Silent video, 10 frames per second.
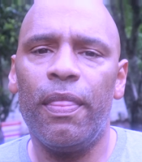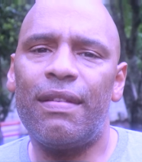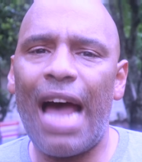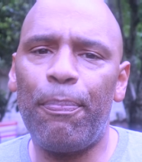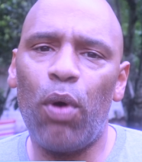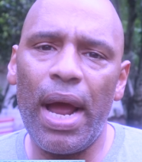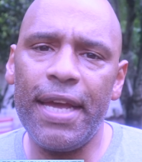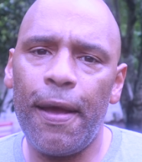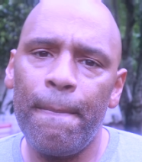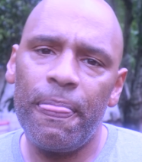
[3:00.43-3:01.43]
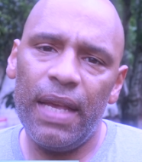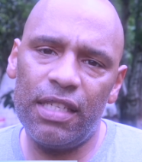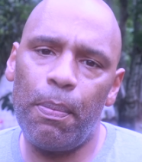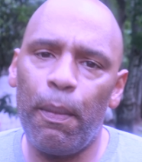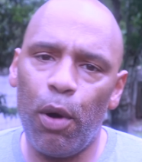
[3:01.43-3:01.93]
Top Rank
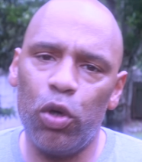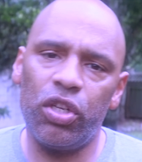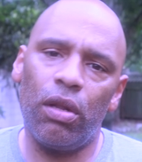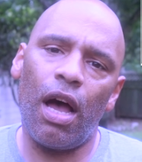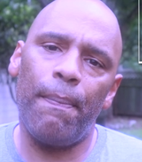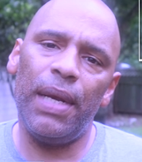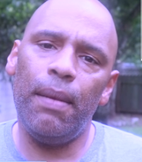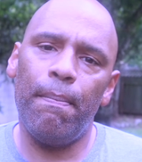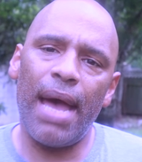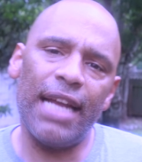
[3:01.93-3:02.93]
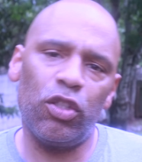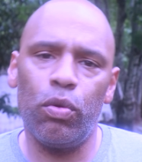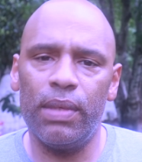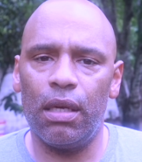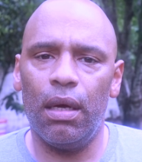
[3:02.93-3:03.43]
is a promotional company. Matchroom